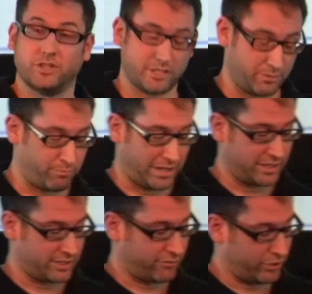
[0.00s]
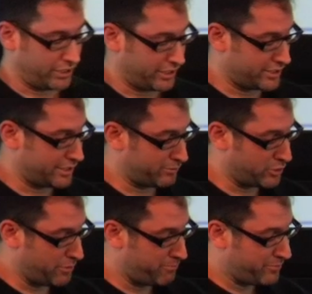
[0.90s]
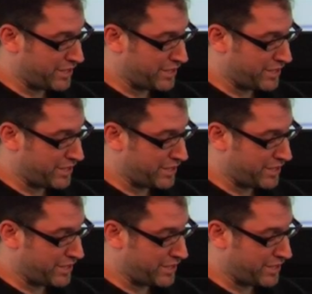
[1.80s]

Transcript: this and balance everything at the same time.